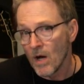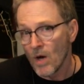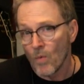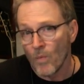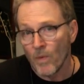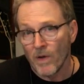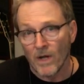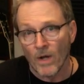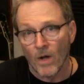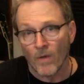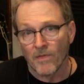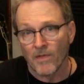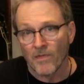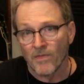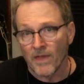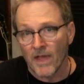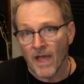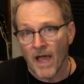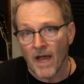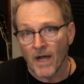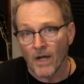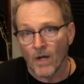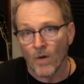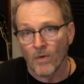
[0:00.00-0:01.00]
We know that
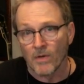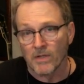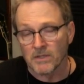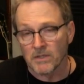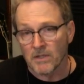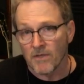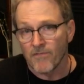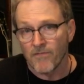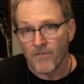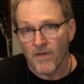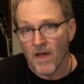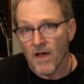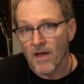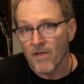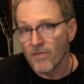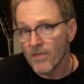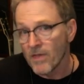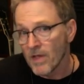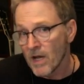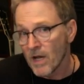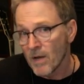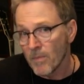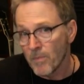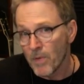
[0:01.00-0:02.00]
the A note is the
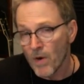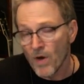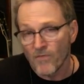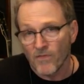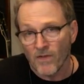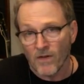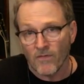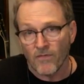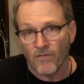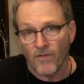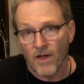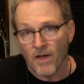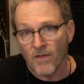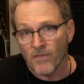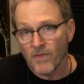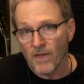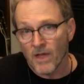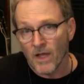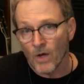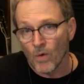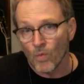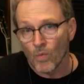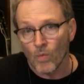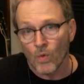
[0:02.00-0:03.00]
fifth, and a perfect fifth
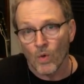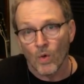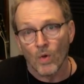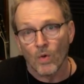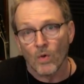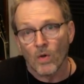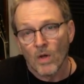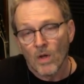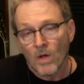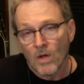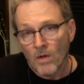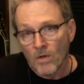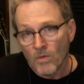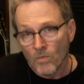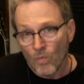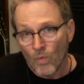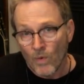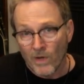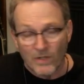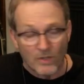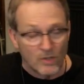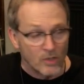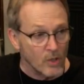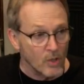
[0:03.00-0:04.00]
and a root
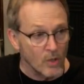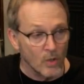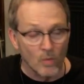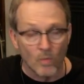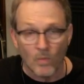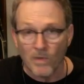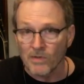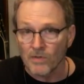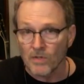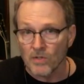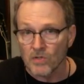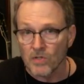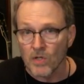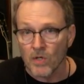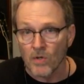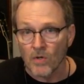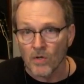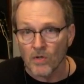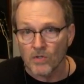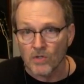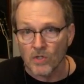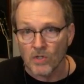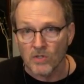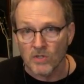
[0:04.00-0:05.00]
when tuned with the
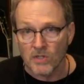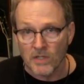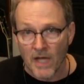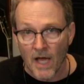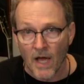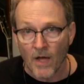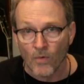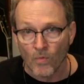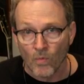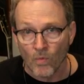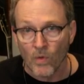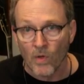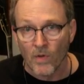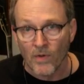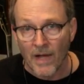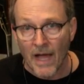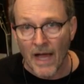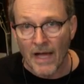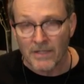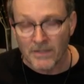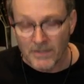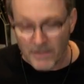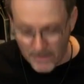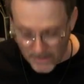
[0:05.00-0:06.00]
tuner should sound real
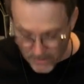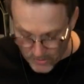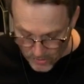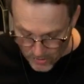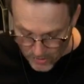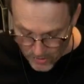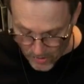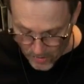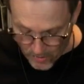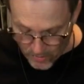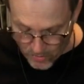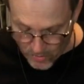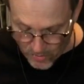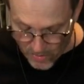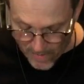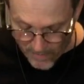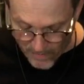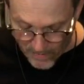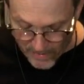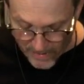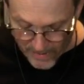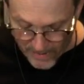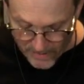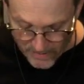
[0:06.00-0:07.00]
nice and in tune. So
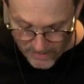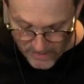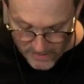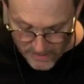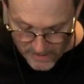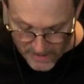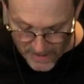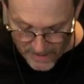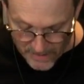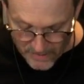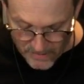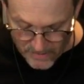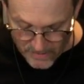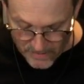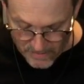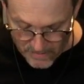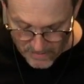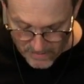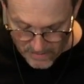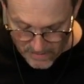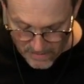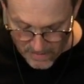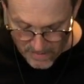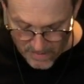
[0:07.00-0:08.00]
I'm going to hit 6,
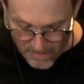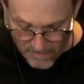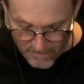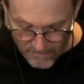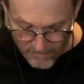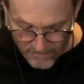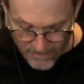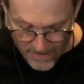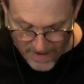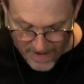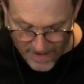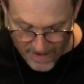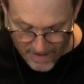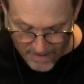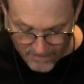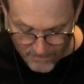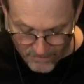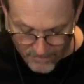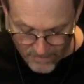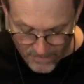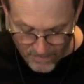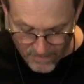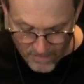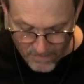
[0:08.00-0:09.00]

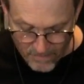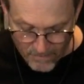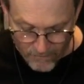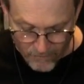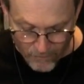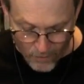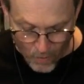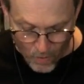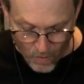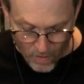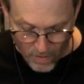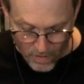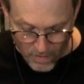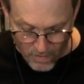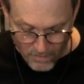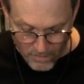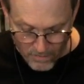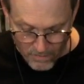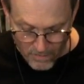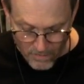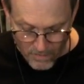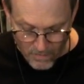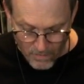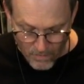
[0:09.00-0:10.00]
5, 4,
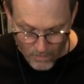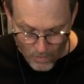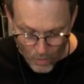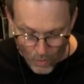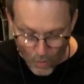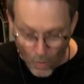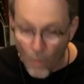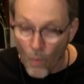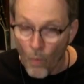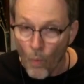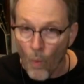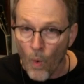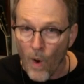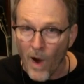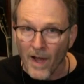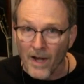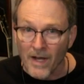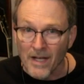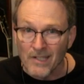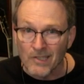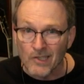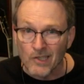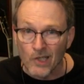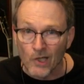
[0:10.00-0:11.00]

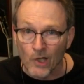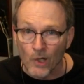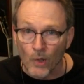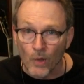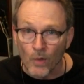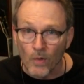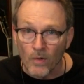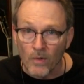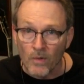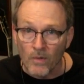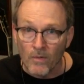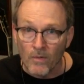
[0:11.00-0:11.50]
1, and 2.